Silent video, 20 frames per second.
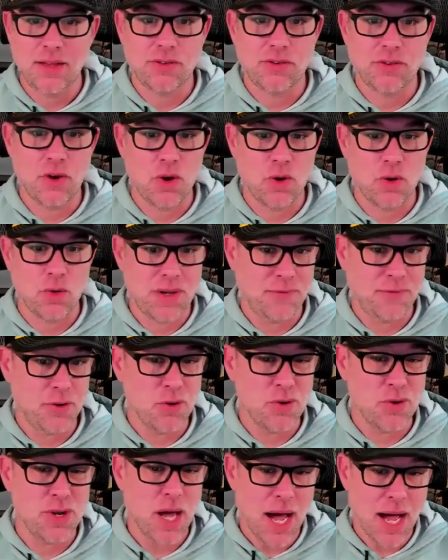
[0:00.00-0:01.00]
And so if
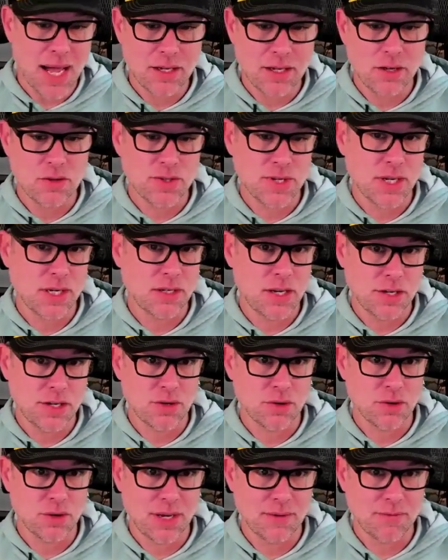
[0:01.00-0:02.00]
you're not using
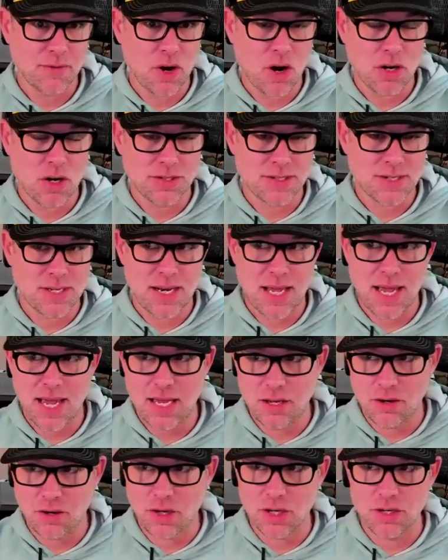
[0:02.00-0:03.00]
digital gift cards
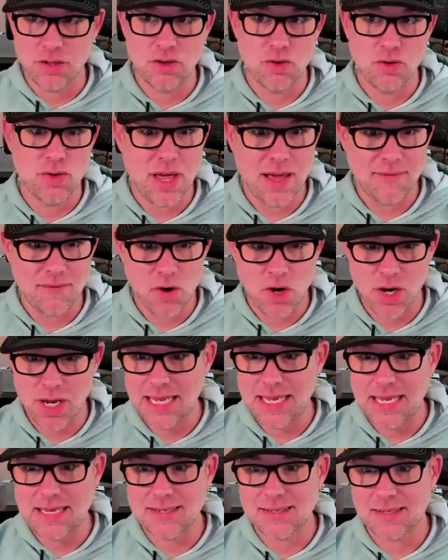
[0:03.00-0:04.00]
today, you can do that very
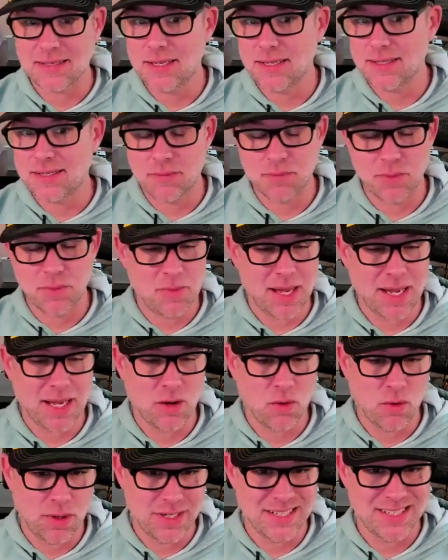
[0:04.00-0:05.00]
easily simply by
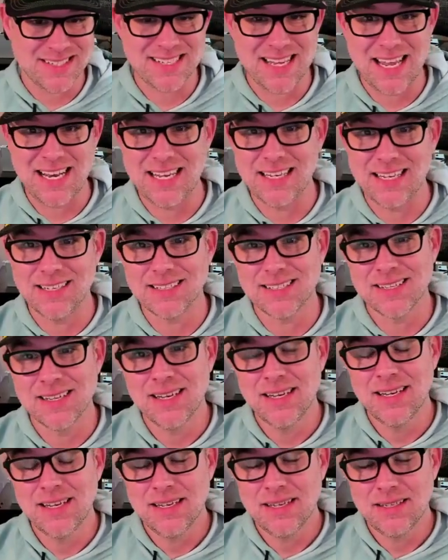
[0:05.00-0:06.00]
going to settings,
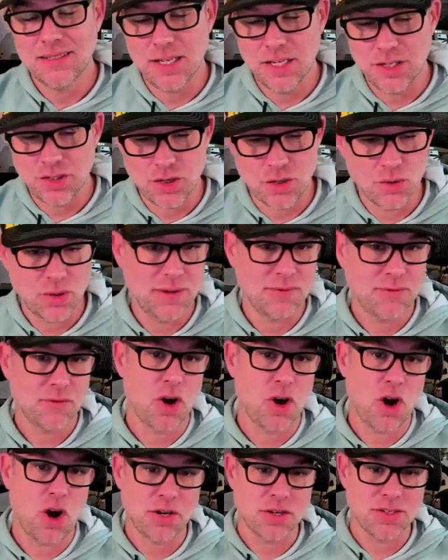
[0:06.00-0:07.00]
digital gift
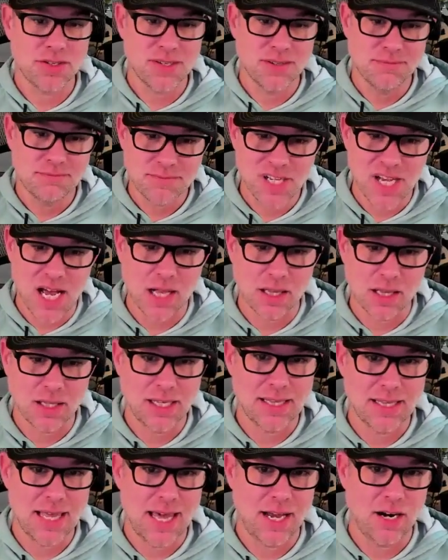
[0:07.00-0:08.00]
cards,
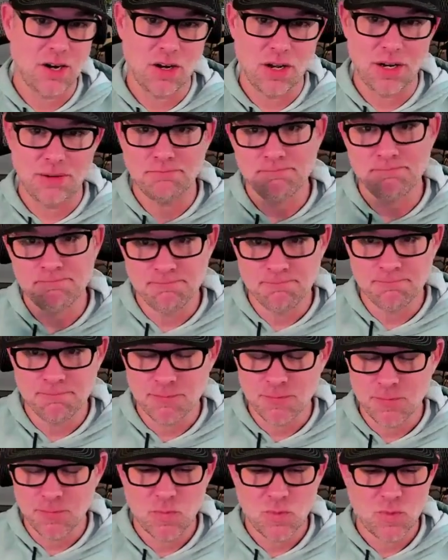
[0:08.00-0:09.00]
toggling that on,
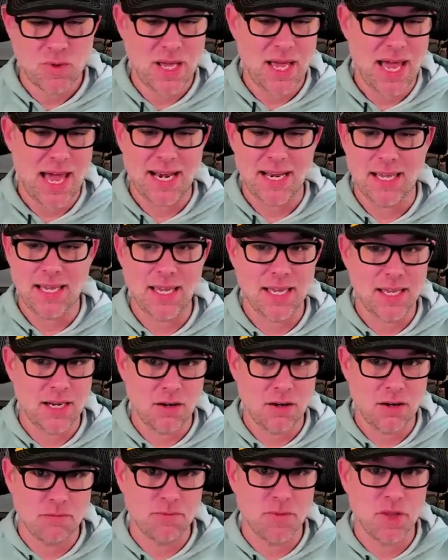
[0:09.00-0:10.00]
adding
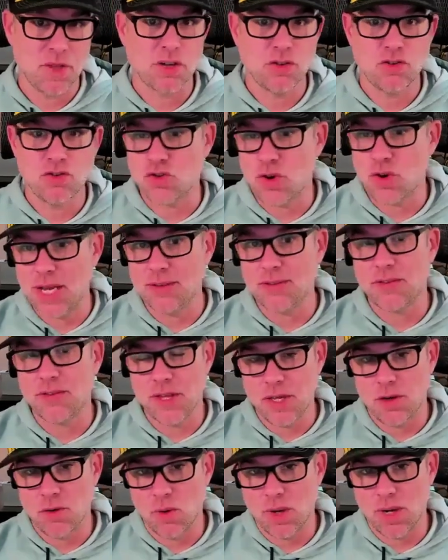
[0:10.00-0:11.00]
in the constraints
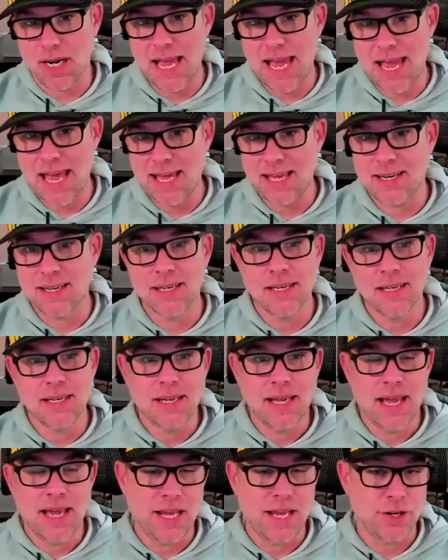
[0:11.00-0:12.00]
that you want to add,
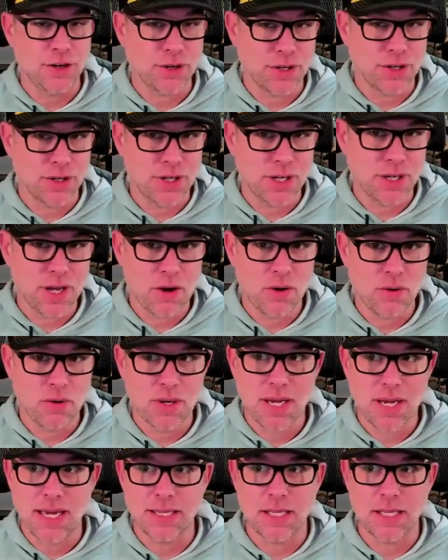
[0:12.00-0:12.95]
and you're good to go.